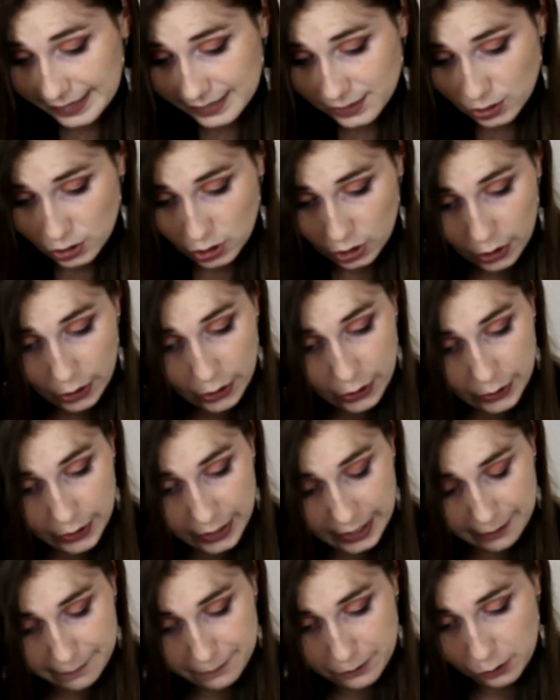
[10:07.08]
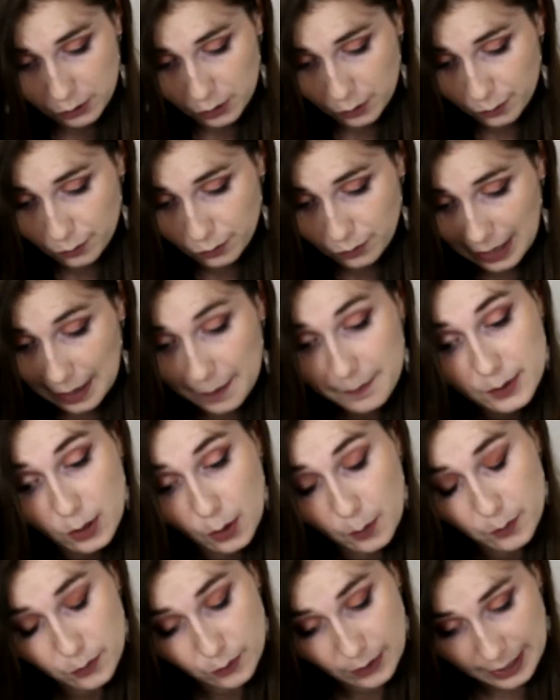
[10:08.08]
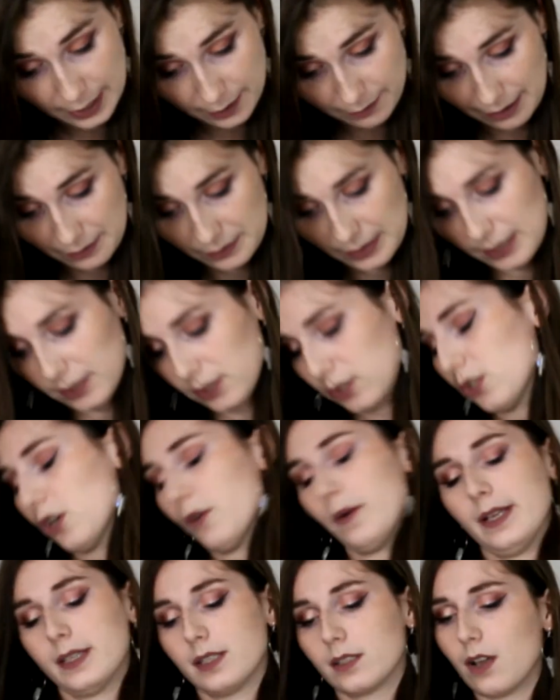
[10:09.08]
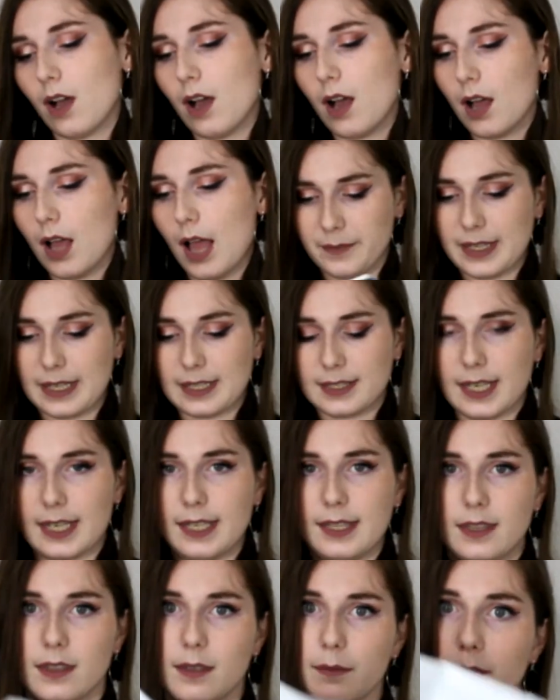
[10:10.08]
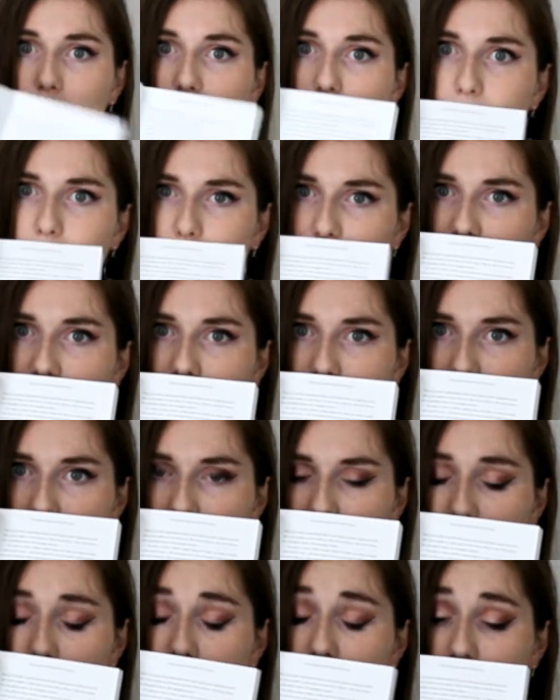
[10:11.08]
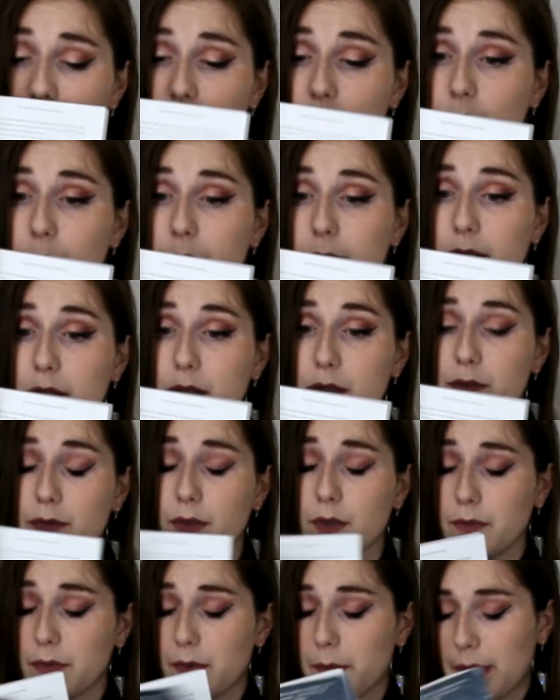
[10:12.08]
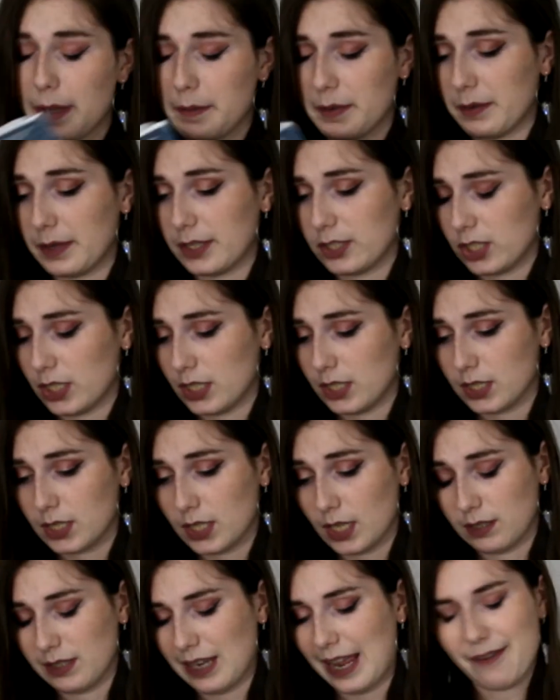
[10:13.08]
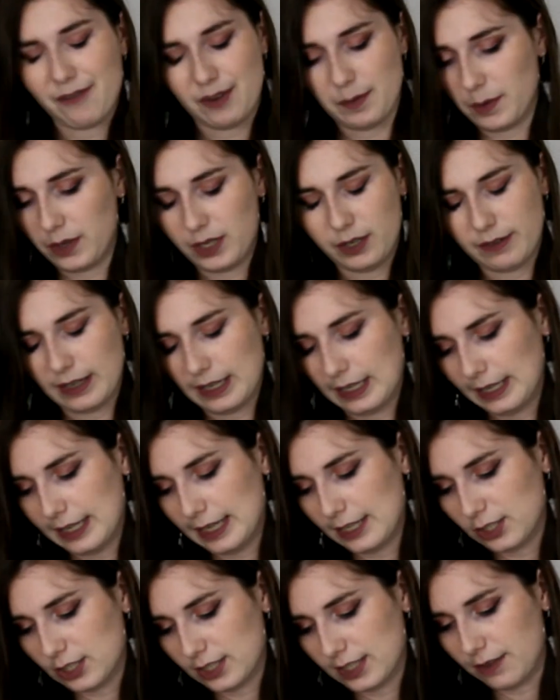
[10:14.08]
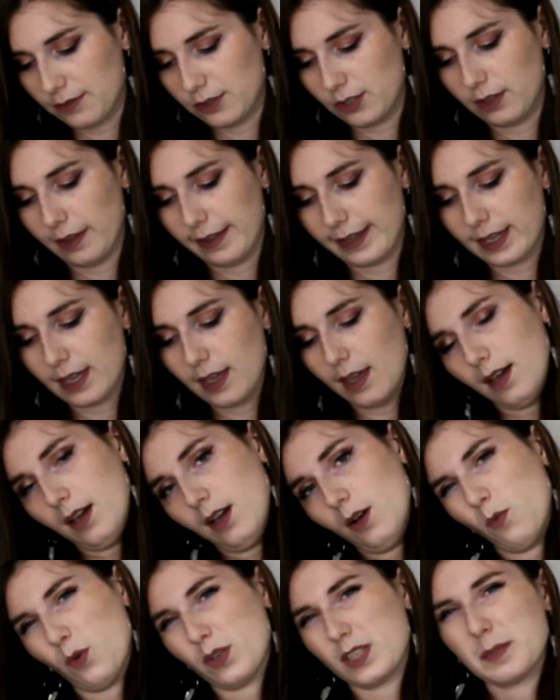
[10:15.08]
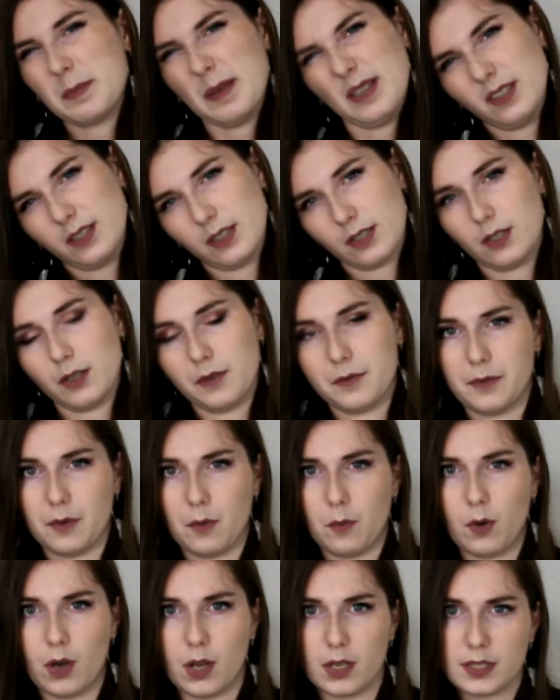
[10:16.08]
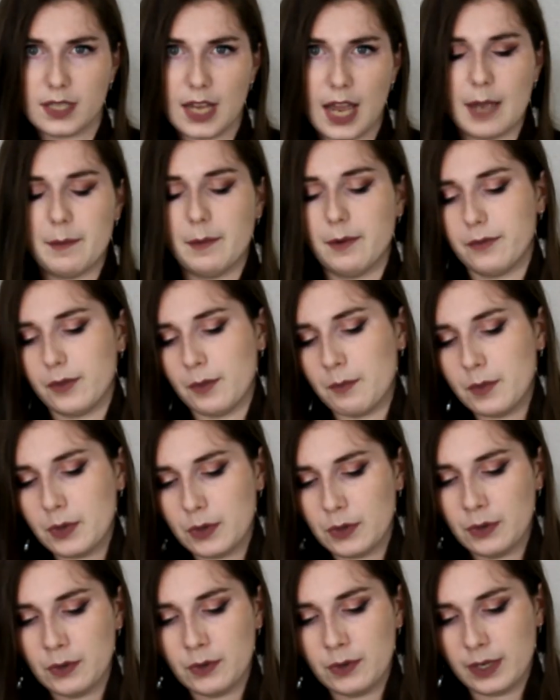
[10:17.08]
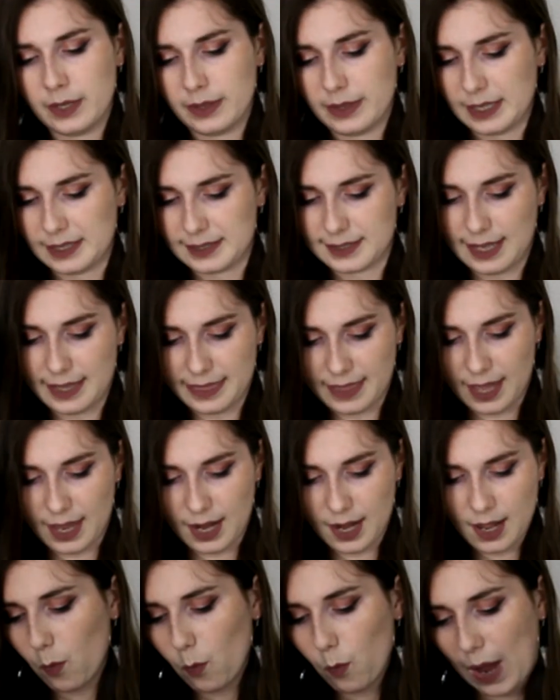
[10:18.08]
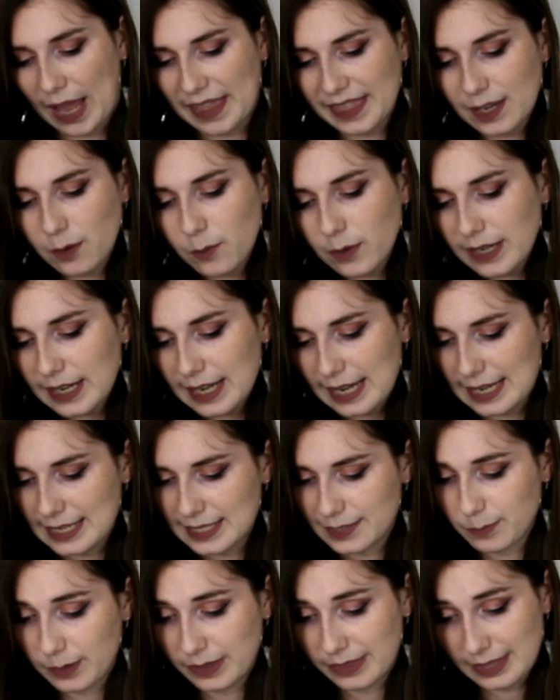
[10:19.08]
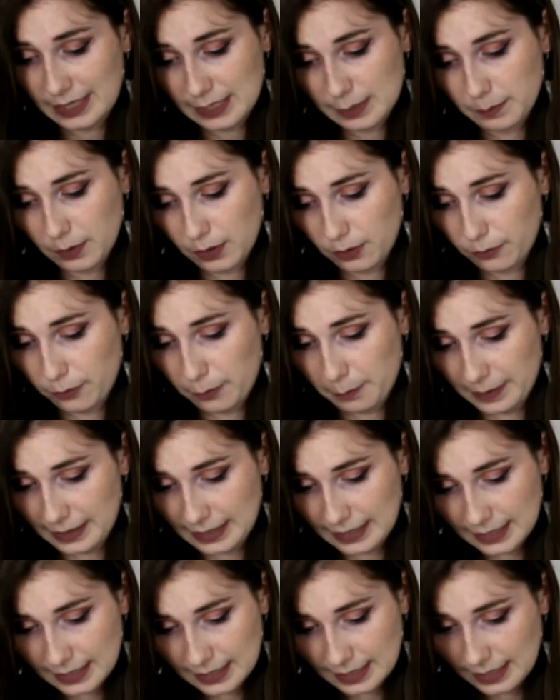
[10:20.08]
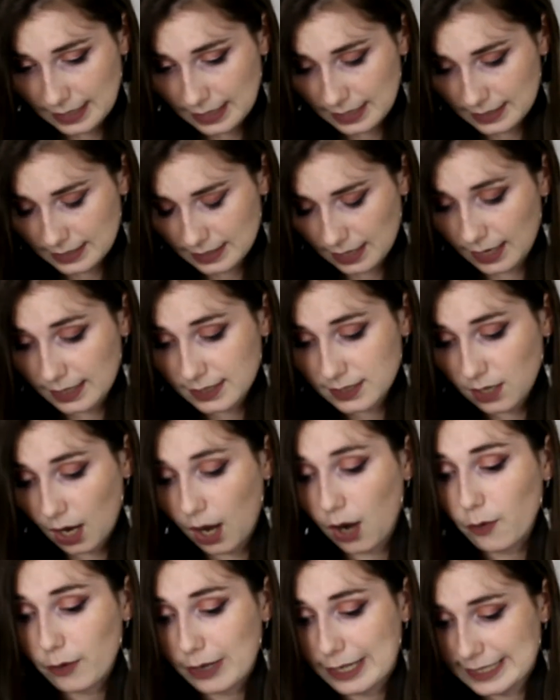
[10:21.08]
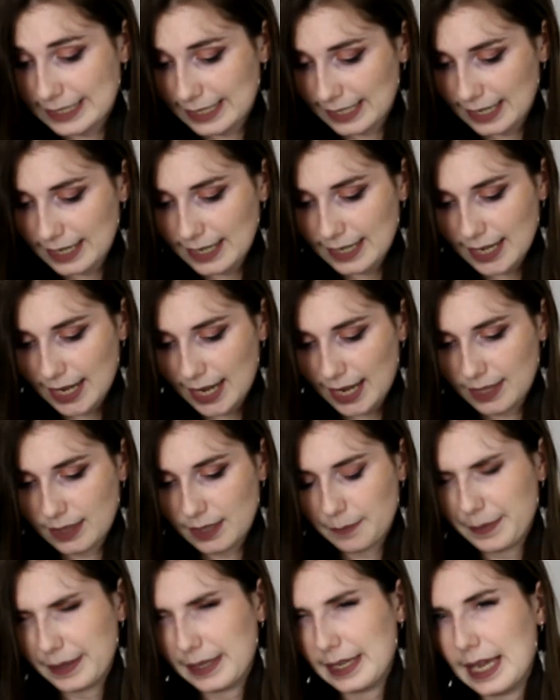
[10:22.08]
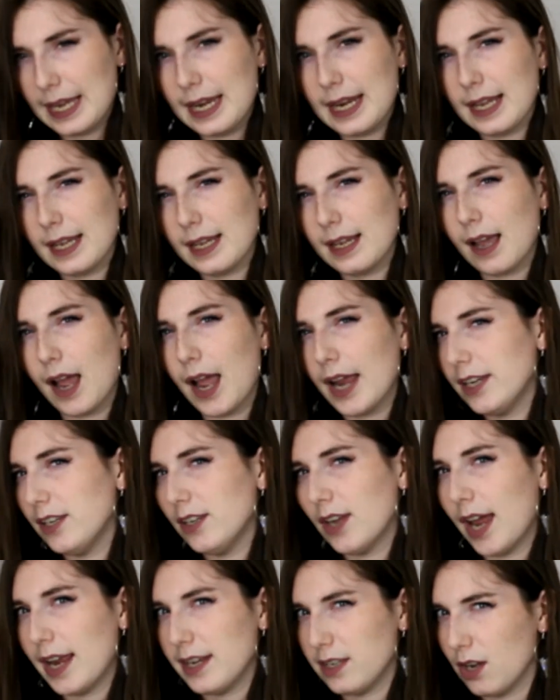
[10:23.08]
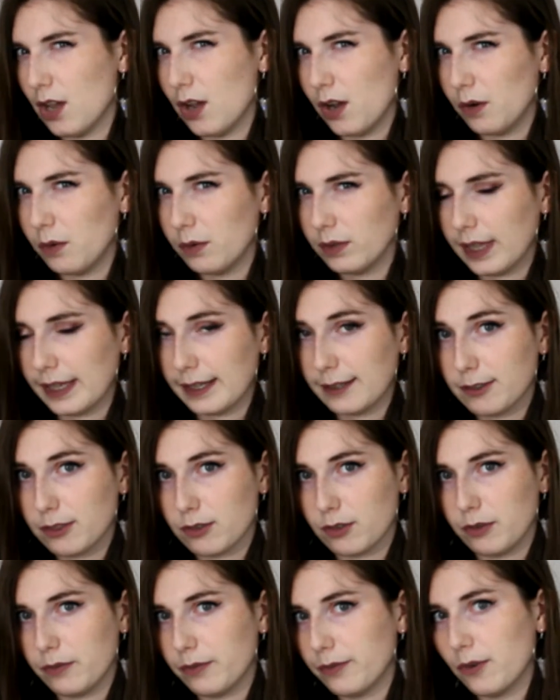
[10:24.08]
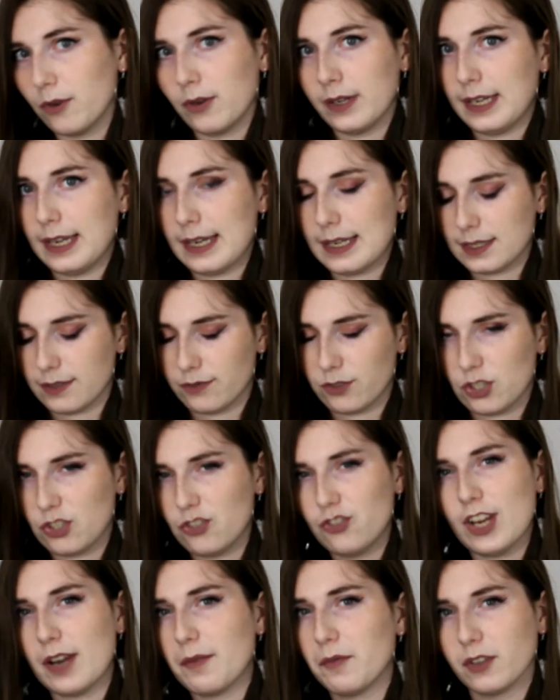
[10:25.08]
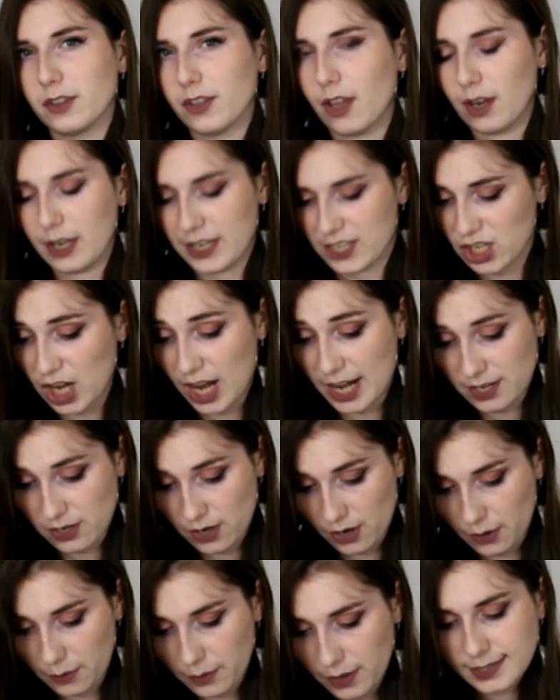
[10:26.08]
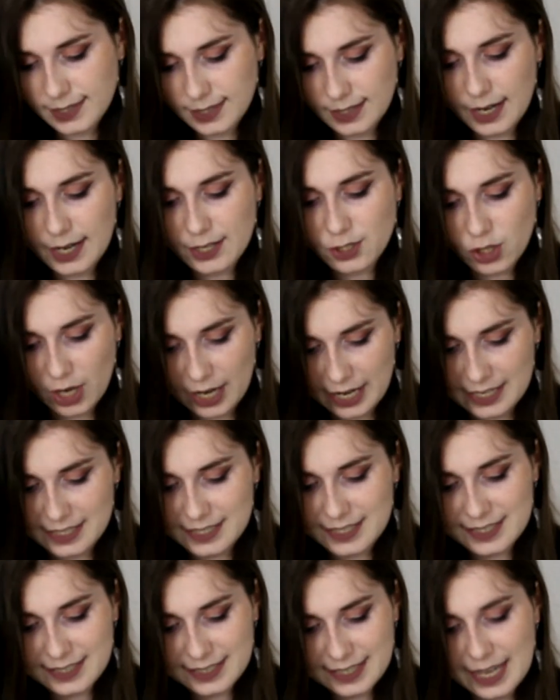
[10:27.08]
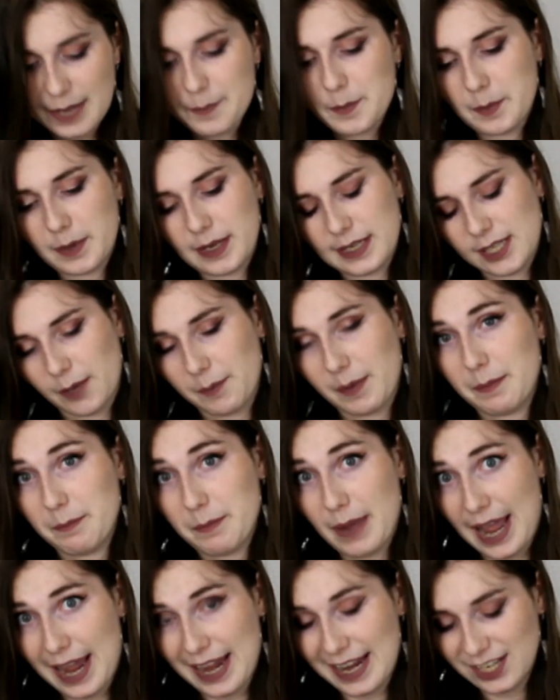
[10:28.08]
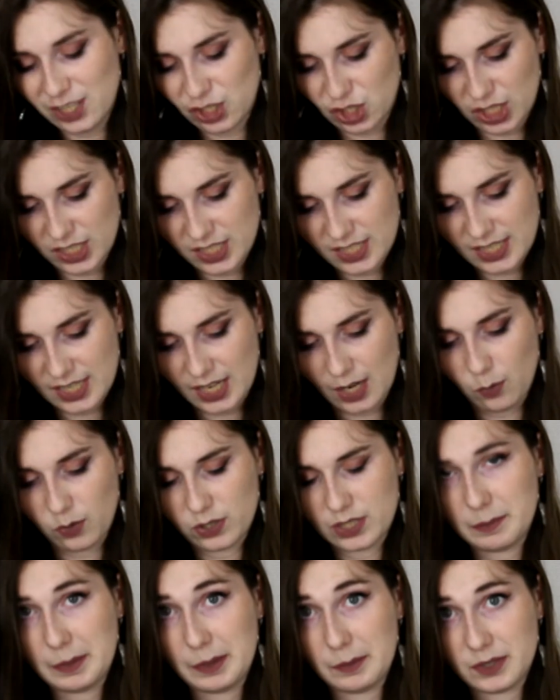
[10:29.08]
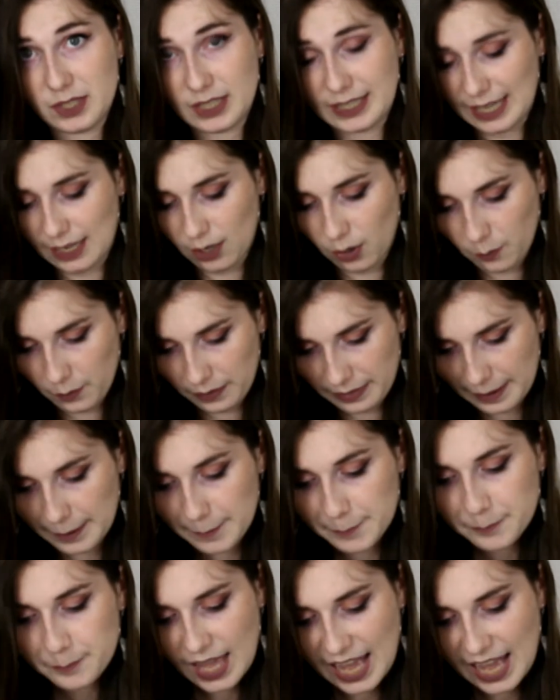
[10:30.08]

it's good if you can wrap your brain around it. So it's got things like the moon phases, which is super useful for baby witches and everybody really. It just gives you like what spells are good for what time of the moon and things like that. I think what it is with this book for me is I start reading it, and the beginning I know, like through 4 years of just general knowledge, I know. So then I try and skip because I'm impatient and I want to be able to get on with it.